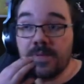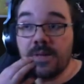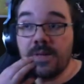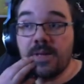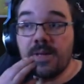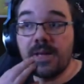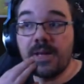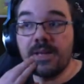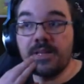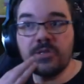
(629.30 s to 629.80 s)

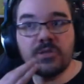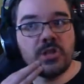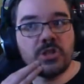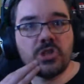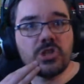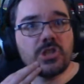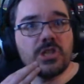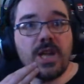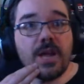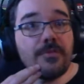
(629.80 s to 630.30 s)
is they're
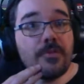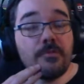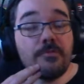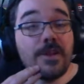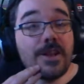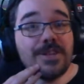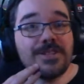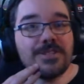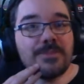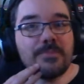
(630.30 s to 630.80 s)
just going to have a
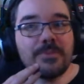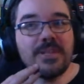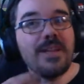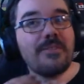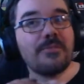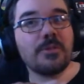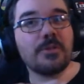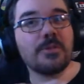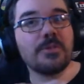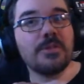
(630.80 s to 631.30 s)
really simple
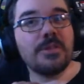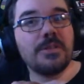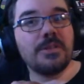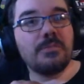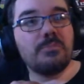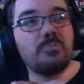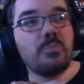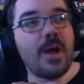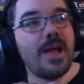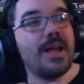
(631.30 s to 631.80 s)
level
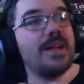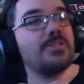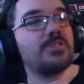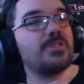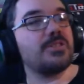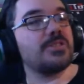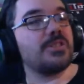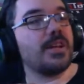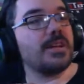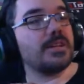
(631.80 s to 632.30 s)
where it's
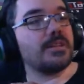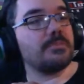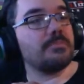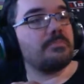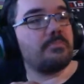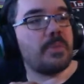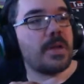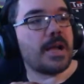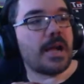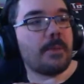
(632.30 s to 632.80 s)
just like
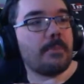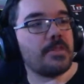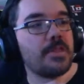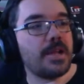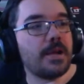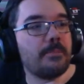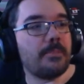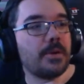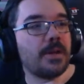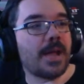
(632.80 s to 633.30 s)
pick up a
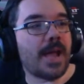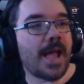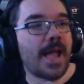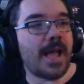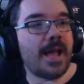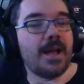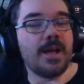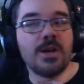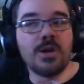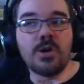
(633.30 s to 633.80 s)
thing, put it
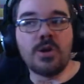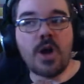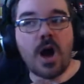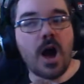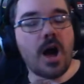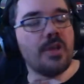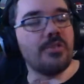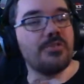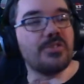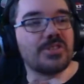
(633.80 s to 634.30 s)
here,
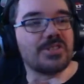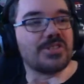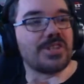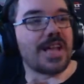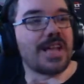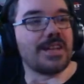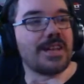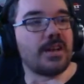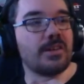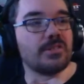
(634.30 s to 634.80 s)

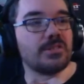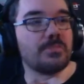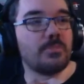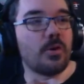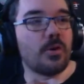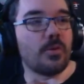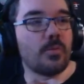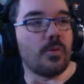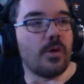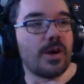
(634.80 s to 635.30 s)
understand how
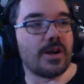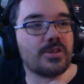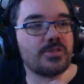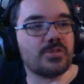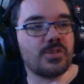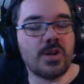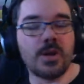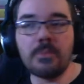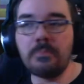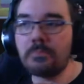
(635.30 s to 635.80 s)
smog works,
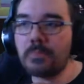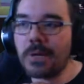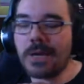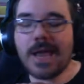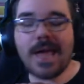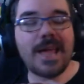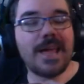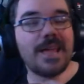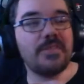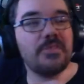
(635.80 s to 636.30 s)

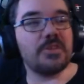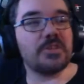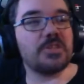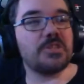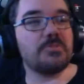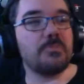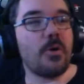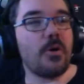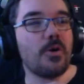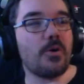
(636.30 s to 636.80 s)
play in the
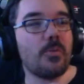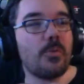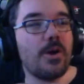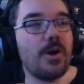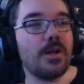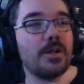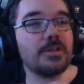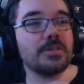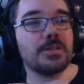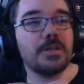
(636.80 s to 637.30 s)
smog
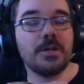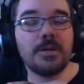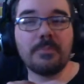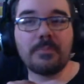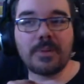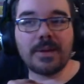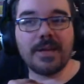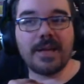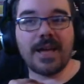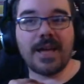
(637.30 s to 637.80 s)
world,
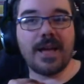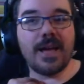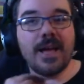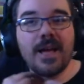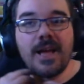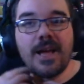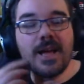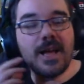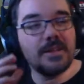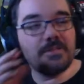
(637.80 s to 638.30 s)

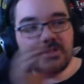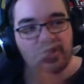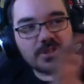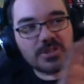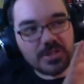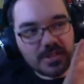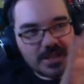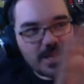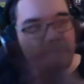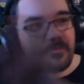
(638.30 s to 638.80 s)
and just
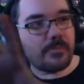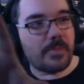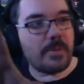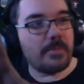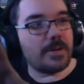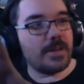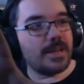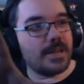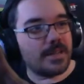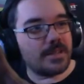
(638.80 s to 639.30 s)
give people
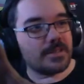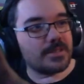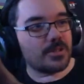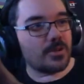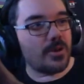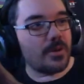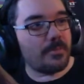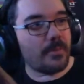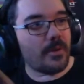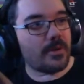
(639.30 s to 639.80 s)
a little
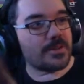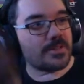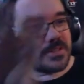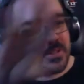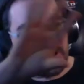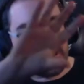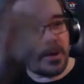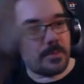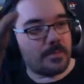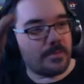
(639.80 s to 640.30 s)
toy box to
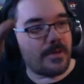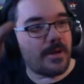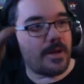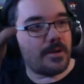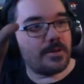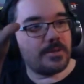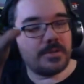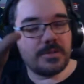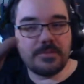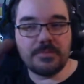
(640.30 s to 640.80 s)
jump around
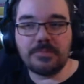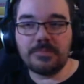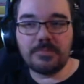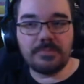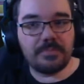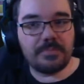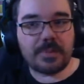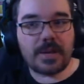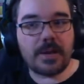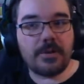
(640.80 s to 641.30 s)
and
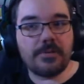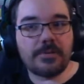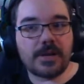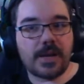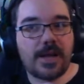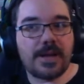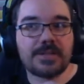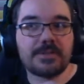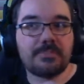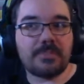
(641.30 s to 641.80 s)
play with
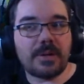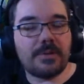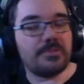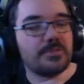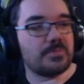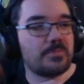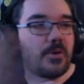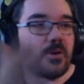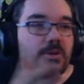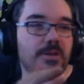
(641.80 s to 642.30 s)
glass, play with
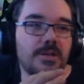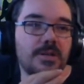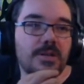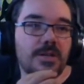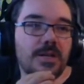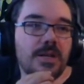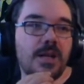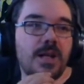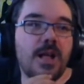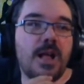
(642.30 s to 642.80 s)
smog.
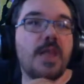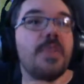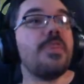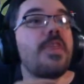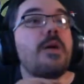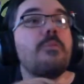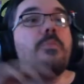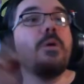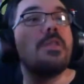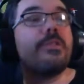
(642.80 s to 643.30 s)
And
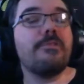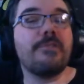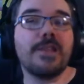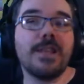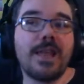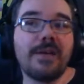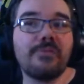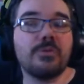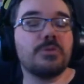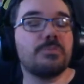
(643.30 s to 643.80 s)
then when they're in
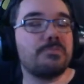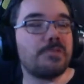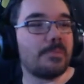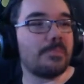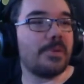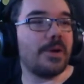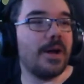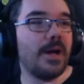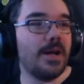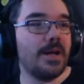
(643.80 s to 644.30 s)
levels proper,